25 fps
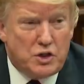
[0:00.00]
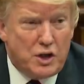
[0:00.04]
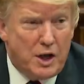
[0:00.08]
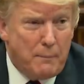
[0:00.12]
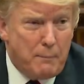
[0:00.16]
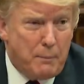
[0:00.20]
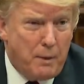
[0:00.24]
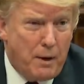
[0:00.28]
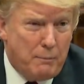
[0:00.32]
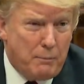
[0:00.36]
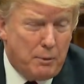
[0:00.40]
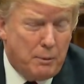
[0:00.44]
say
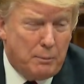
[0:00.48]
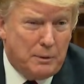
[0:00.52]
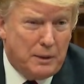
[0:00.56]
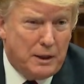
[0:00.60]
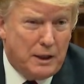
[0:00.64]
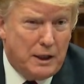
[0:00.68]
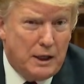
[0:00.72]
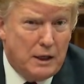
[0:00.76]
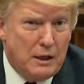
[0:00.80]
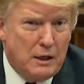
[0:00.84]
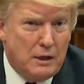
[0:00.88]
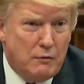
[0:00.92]

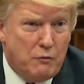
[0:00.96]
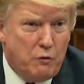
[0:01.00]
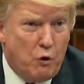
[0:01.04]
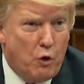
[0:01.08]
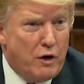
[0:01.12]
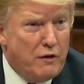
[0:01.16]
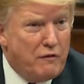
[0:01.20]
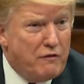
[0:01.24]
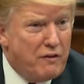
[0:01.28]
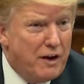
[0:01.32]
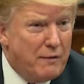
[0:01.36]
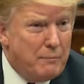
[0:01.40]
probably in
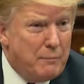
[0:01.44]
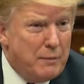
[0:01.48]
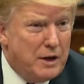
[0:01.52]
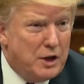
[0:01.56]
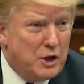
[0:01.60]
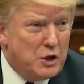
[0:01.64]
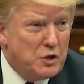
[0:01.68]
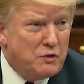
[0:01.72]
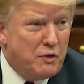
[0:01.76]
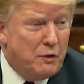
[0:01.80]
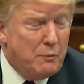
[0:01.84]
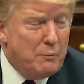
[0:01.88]
45
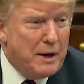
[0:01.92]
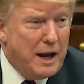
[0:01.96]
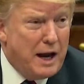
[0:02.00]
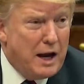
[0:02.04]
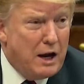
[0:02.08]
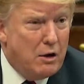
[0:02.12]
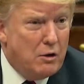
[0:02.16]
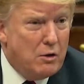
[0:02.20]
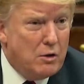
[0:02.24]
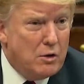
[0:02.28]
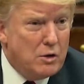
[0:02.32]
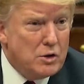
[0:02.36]
minutes from
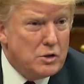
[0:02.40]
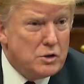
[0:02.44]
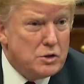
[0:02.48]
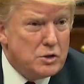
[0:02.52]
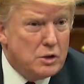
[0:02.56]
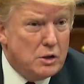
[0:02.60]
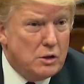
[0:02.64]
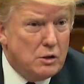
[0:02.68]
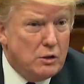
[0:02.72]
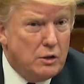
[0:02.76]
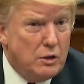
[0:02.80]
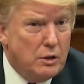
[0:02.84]
now,
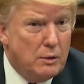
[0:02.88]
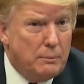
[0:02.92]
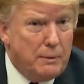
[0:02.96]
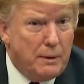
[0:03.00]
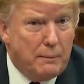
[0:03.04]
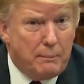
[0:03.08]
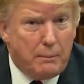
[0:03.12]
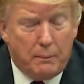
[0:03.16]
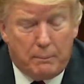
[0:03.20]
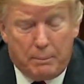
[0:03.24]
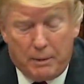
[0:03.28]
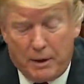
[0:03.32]
so you'll be
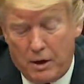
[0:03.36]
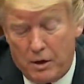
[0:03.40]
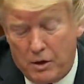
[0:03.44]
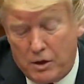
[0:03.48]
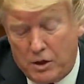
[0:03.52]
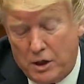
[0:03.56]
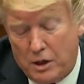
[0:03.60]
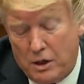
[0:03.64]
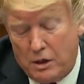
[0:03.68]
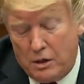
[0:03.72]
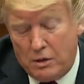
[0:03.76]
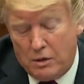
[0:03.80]
prepared
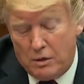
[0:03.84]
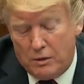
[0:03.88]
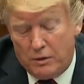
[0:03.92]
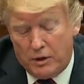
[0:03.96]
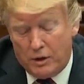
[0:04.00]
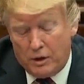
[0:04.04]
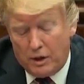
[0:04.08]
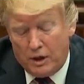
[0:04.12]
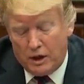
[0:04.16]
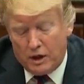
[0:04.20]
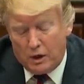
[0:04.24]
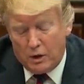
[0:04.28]
to hear.
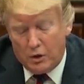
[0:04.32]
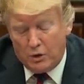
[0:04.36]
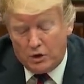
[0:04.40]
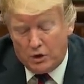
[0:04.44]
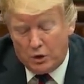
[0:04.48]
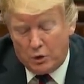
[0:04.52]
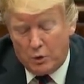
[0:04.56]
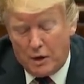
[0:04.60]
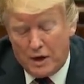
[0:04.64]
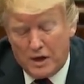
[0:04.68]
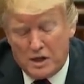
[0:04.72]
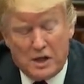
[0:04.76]
They're going to go into
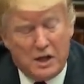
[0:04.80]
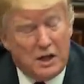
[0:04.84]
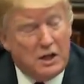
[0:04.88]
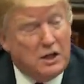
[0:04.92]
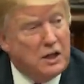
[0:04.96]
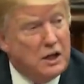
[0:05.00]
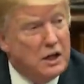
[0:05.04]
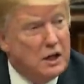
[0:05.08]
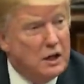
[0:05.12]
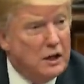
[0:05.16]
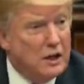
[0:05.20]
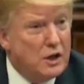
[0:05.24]
great
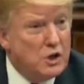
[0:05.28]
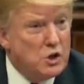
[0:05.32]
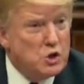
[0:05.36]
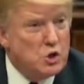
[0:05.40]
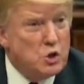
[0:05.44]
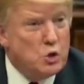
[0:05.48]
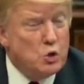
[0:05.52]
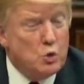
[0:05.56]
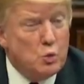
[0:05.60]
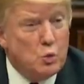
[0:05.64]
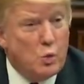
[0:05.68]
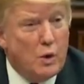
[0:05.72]
detail as
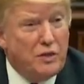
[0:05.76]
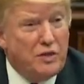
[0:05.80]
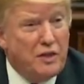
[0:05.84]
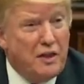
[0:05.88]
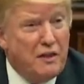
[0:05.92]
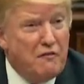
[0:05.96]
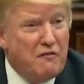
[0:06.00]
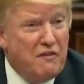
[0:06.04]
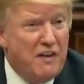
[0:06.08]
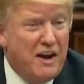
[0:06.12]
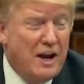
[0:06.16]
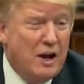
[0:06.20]
to what
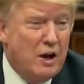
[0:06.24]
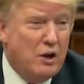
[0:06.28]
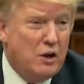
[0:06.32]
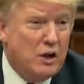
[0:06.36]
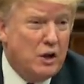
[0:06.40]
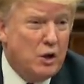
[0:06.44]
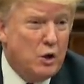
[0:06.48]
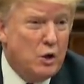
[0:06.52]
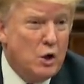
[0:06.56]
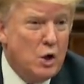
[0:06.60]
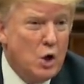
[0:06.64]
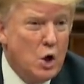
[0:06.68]
they found
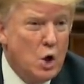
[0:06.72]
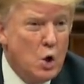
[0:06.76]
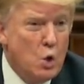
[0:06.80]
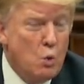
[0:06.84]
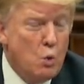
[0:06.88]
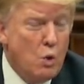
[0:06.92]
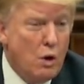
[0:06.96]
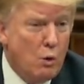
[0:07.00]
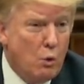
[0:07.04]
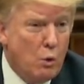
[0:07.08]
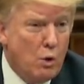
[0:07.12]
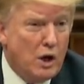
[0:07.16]
and
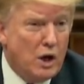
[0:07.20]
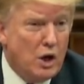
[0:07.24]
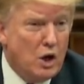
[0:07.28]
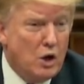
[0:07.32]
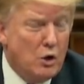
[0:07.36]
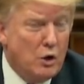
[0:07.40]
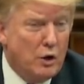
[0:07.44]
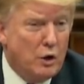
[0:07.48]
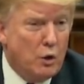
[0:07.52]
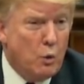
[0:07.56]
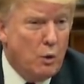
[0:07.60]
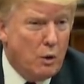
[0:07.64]
where we're
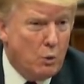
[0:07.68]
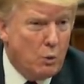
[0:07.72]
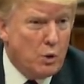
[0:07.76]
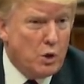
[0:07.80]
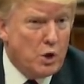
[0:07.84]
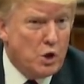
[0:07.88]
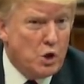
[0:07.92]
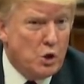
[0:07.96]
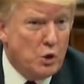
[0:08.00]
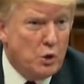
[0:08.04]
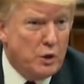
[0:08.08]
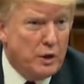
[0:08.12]
going, what we're
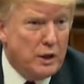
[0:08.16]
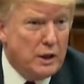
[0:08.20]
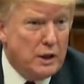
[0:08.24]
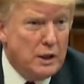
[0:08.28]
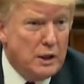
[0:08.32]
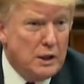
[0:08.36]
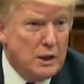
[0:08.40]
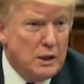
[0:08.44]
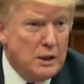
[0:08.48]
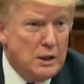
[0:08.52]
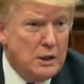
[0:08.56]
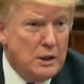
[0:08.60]
doing.
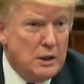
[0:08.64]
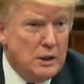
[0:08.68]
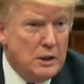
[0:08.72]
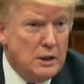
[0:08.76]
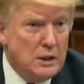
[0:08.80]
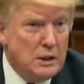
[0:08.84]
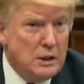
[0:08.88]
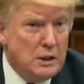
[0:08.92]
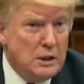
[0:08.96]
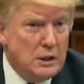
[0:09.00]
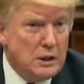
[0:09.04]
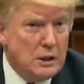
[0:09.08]

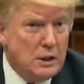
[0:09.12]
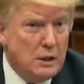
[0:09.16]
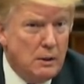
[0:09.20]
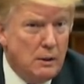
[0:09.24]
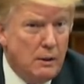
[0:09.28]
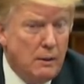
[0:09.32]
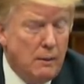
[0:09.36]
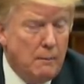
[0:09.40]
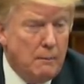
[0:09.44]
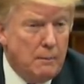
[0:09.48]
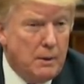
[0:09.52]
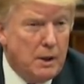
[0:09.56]

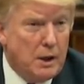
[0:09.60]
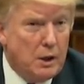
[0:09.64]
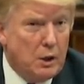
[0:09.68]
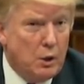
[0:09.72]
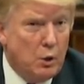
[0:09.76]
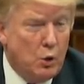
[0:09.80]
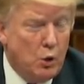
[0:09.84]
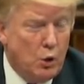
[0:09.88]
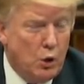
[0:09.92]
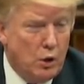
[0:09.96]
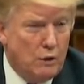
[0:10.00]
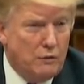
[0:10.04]
But
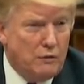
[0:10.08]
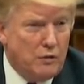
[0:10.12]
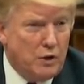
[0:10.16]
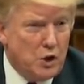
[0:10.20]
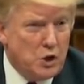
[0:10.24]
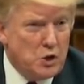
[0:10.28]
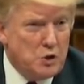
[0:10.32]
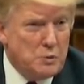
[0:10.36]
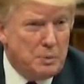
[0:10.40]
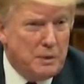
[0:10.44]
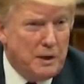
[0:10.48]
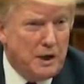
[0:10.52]
all of
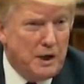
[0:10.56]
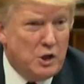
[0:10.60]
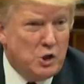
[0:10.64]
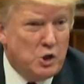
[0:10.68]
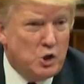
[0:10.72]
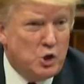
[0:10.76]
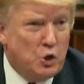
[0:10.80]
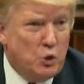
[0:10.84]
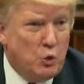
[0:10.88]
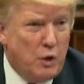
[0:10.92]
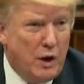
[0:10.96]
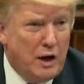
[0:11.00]
those planes
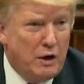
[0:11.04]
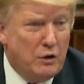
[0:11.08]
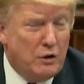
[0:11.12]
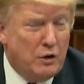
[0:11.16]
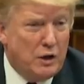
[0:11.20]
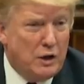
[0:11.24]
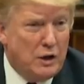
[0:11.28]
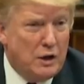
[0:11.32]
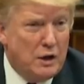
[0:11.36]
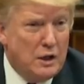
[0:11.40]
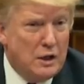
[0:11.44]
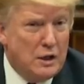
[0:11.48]
are
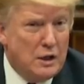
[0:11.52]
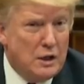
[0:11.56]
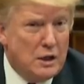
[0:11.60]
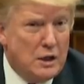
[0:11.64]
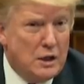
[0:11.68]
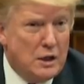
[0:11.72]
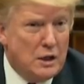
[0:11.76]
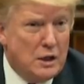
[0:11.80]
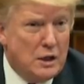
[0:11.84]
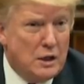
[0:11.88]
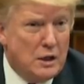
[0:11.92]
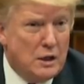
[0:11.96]
grounded
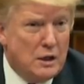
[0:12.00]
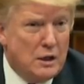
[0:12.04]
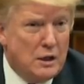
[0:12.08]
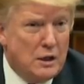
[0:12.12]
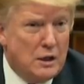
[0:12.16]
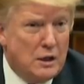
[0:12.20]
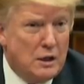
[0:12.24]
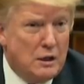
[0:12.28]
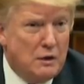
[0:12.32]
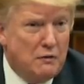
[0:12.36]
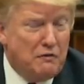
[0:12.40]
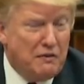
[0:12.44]

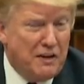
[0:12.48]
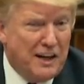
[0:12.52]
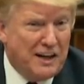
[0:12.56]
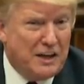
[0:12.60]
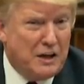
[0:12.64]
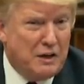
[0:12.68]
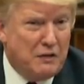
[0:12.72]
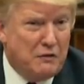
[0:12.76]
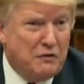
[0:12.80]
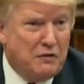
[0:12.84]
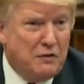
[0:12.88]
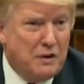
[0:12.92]

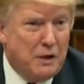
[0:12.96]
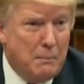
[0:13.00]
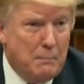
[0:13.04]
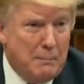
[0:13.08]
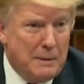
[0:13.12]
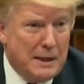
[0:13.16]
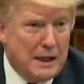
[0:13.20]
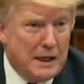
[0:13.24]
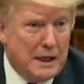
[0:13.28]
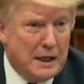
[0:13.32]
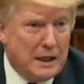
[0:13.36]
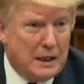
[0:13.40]
effective
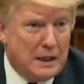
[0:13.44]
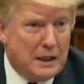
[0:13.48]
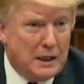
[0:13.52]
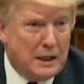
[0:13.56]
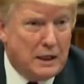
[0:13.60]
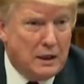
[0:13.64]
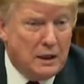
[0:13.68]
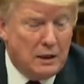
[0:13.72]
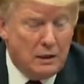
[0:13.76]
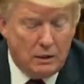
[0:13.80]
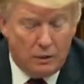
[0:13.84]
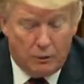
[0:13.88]
immediately,
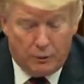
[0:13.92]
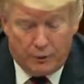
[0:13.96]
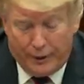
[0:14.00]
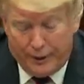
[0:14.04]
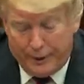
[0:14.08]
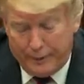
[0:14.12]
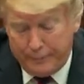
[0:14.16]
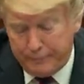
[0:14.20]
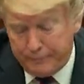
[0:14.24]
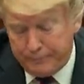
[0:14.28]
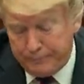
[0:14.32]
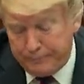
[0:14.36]

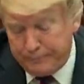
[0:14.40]
okay?